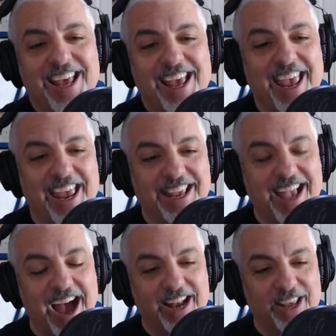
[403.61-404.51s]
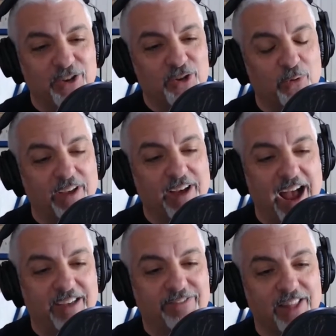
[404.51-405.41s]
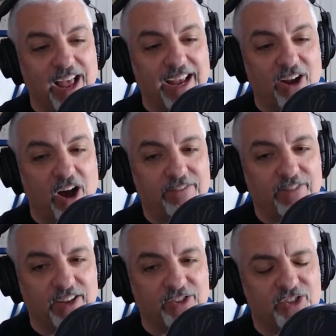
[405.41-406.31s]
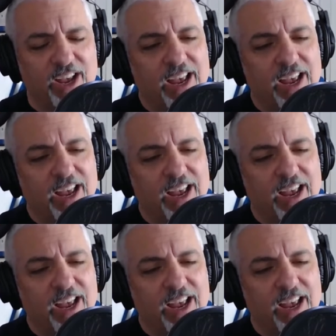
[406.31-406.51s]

and got into a high-flying offense.